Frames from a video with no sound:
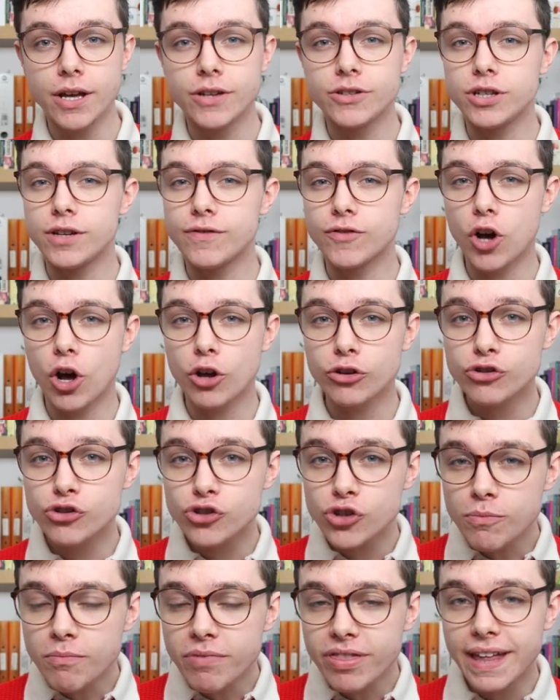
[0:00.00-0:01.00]
So you've got
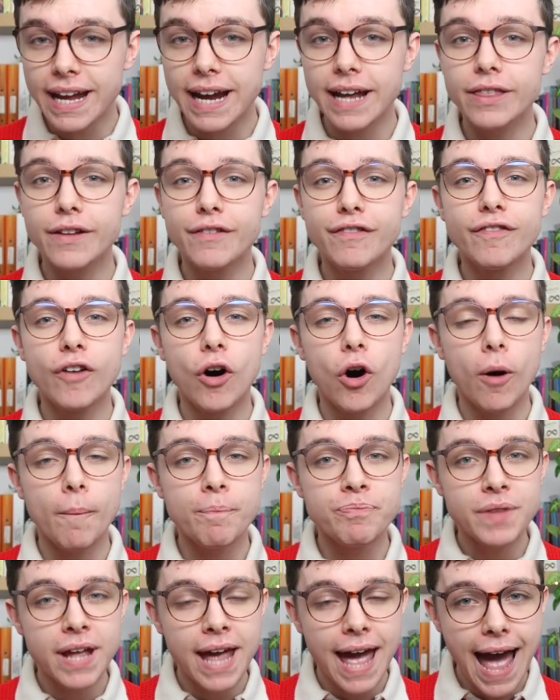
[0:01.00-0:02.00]
something in the
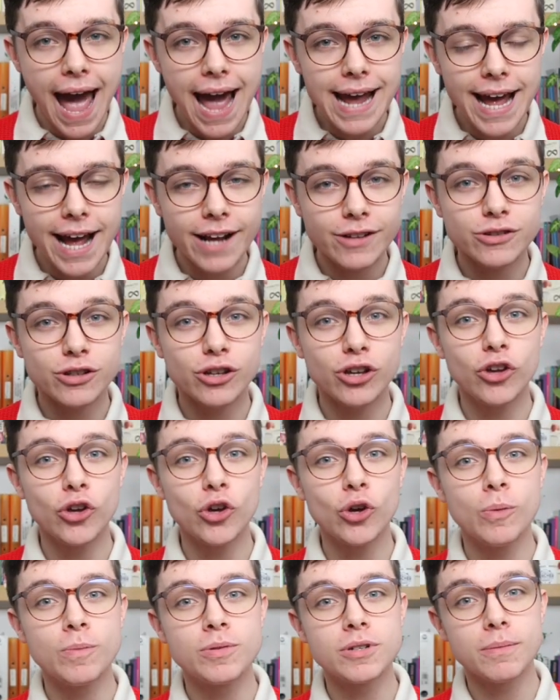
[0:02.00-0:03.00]
form ax
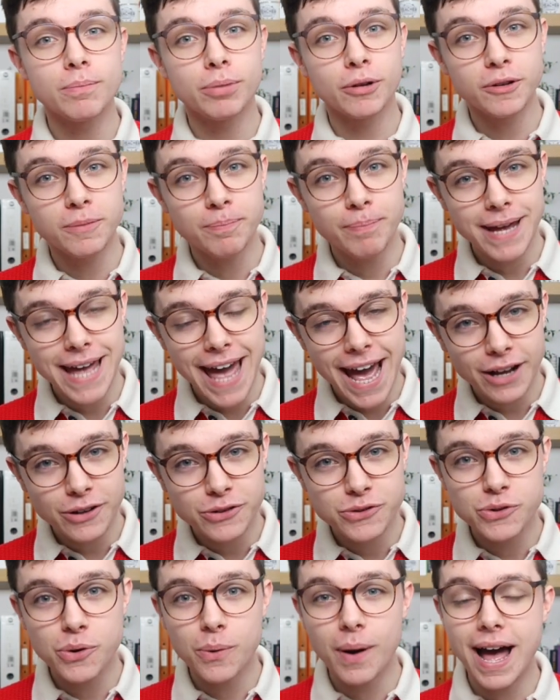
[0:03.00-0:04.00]
cubed plus bx
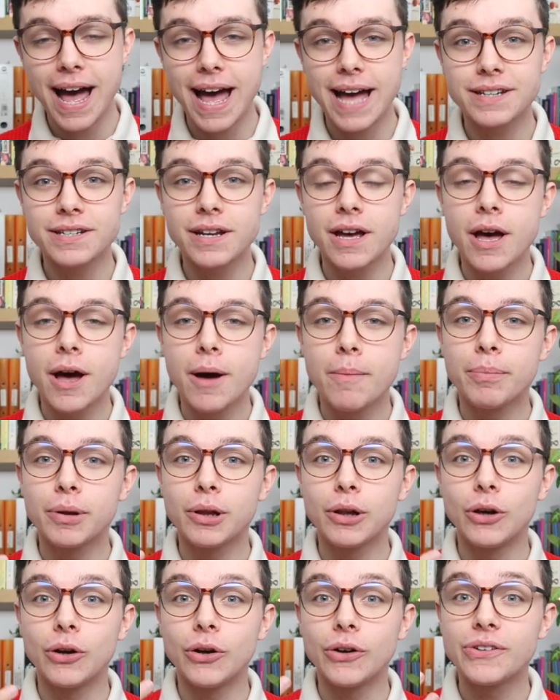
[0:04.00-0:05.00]
squared
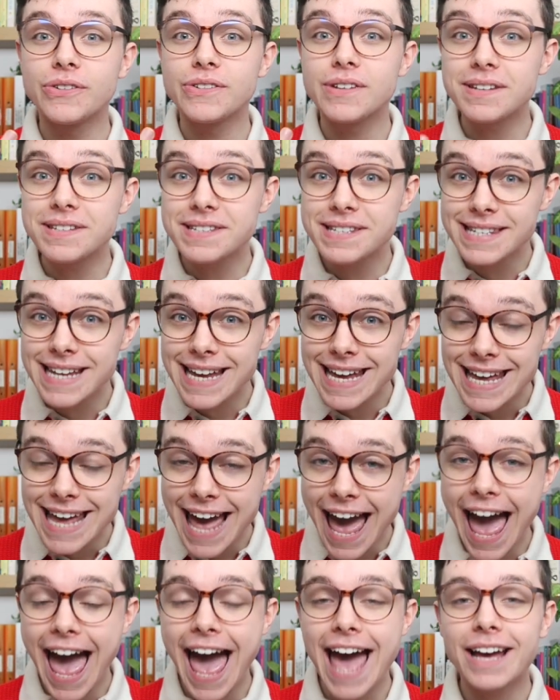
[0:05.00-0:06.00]
plus
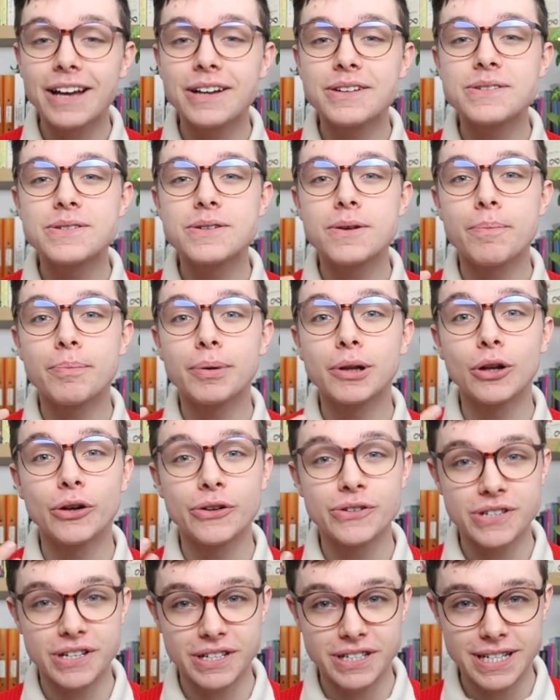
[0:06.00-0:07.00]
cx
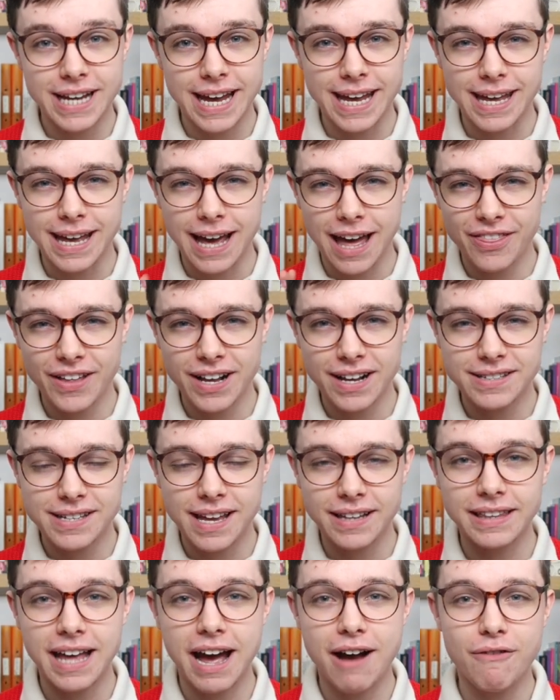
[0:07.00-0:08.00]
plus d. I think I
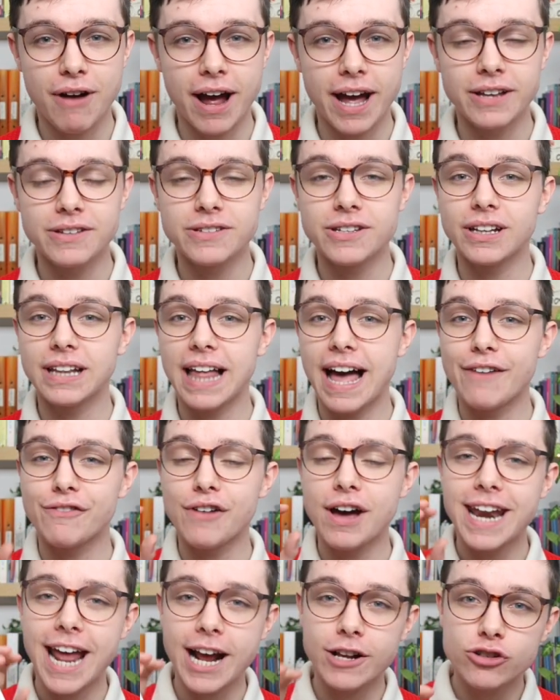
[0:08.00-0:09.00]
said that right. So you'll have
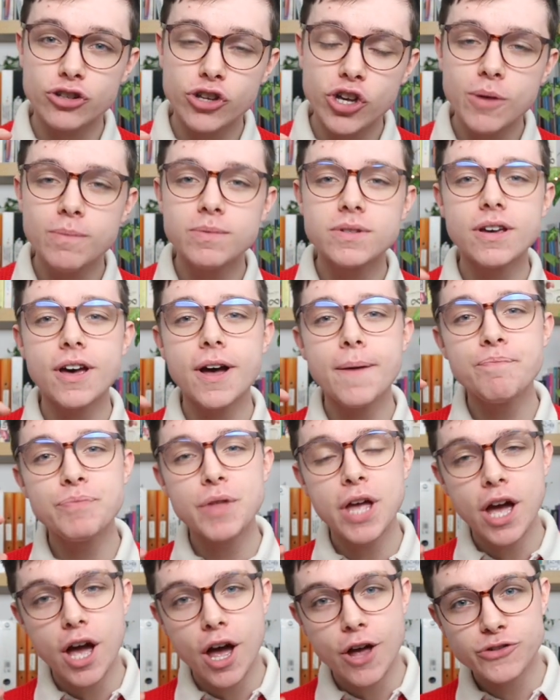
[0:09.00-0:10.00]
an x cubed term,
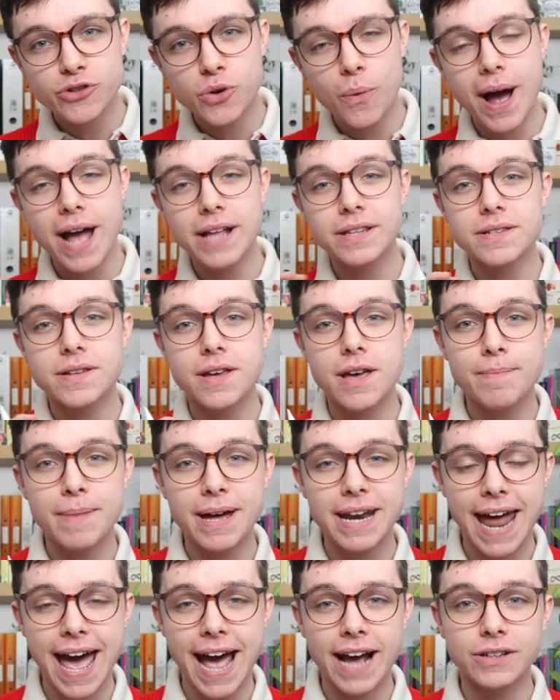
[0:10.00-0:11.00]
a squared term,
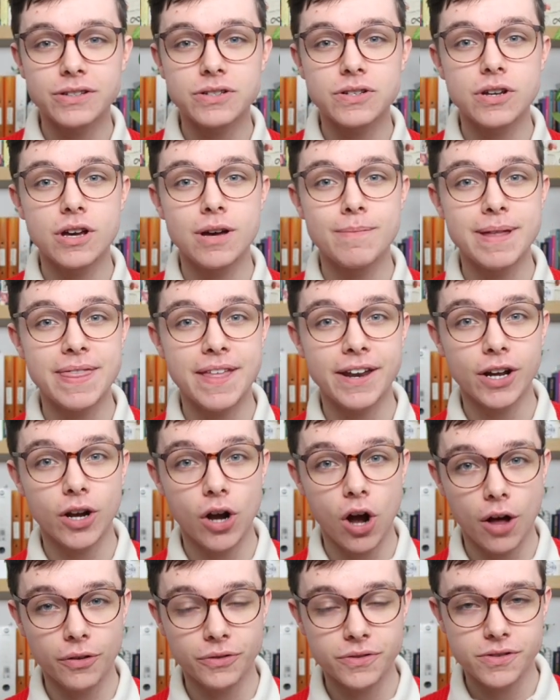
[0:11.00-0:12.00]
an x term, and then a
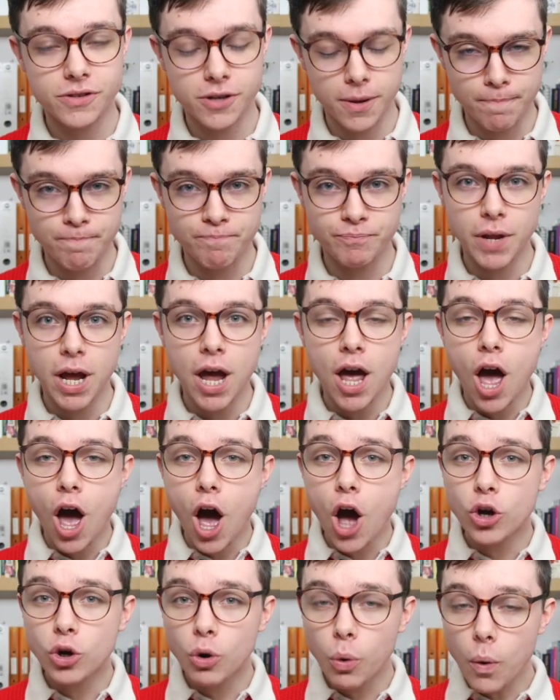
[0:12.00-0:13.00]
constant.
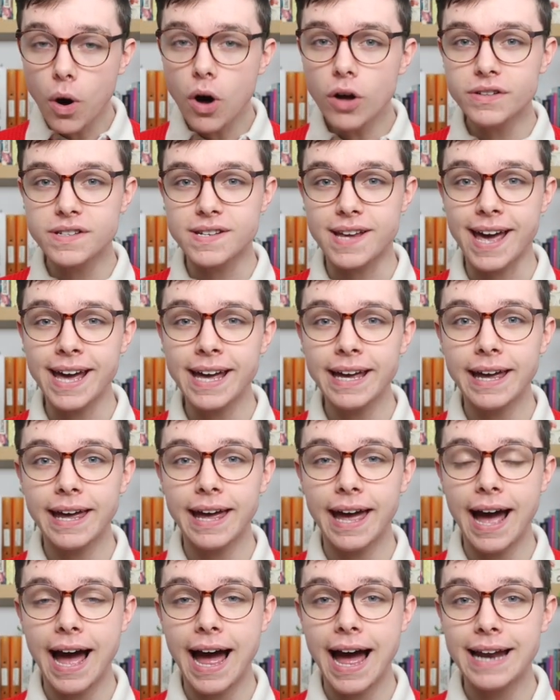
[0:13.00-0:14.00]
A
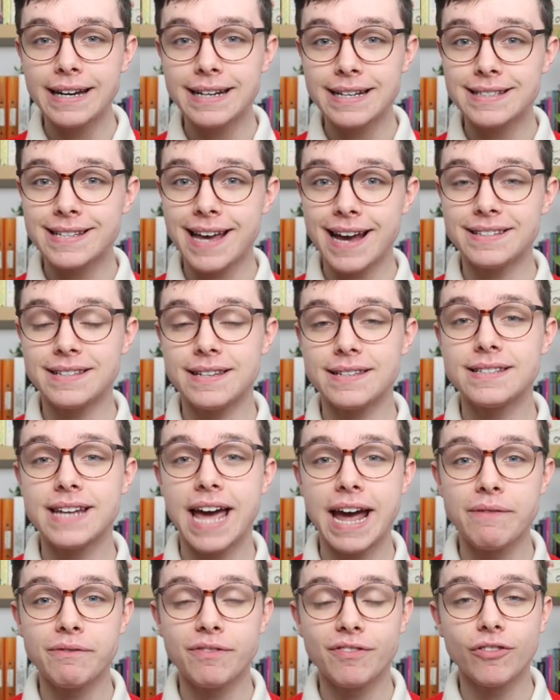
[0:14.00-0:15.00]
quartic, and it takes its
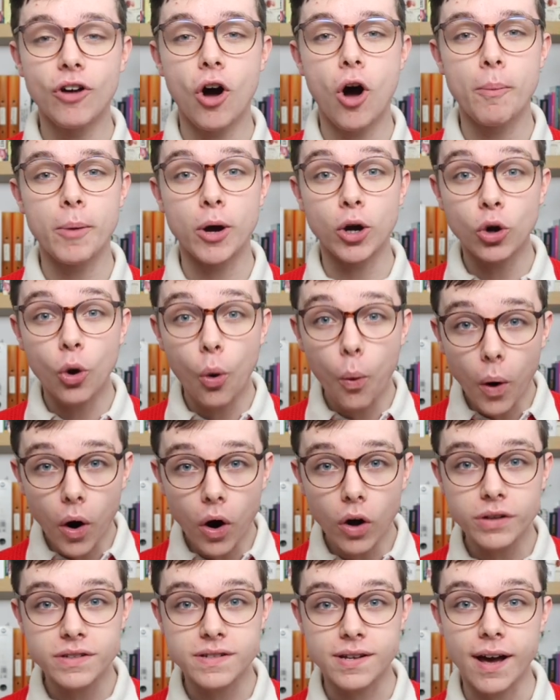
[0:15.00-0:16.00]
name from
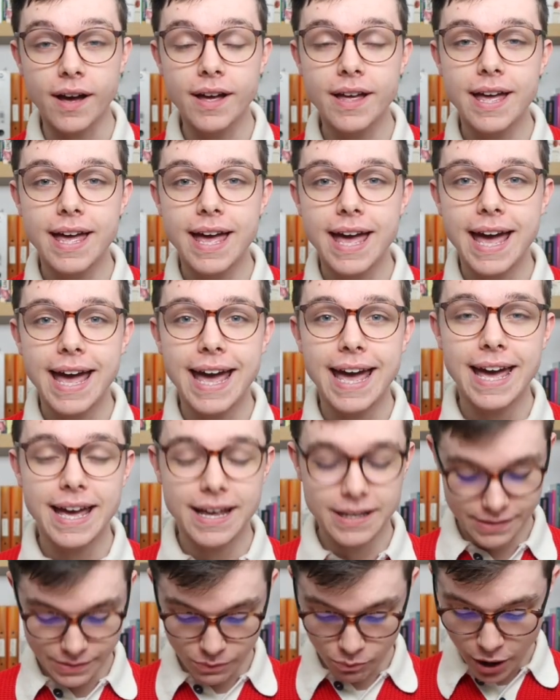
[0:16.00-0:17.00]
quarter,
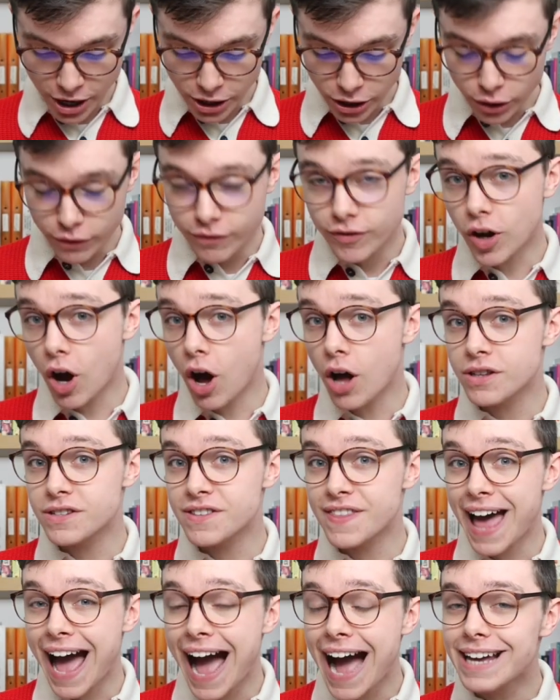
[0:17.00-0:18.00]
is when you've
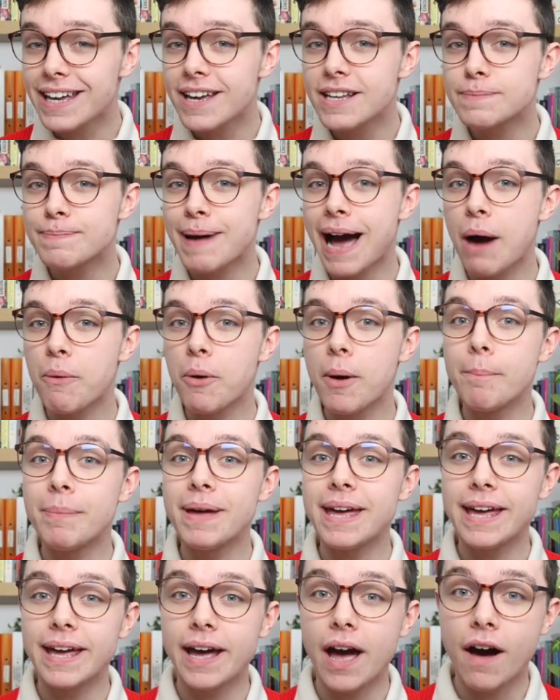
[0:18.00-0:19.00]
got the highest power
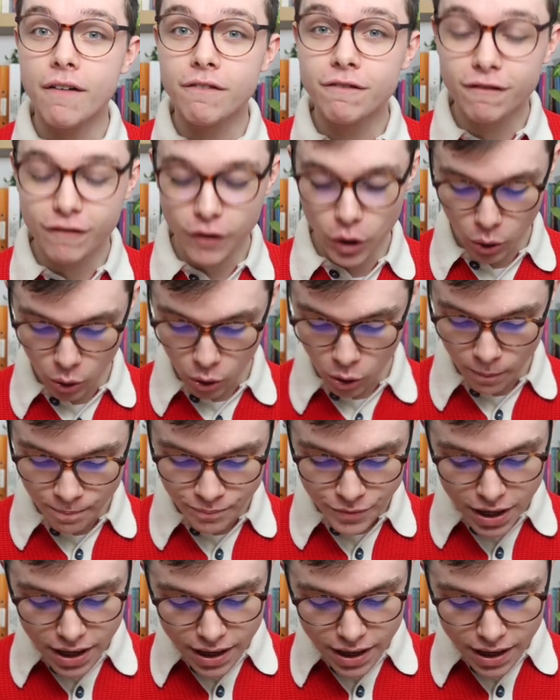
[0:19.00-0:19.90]
being a 4.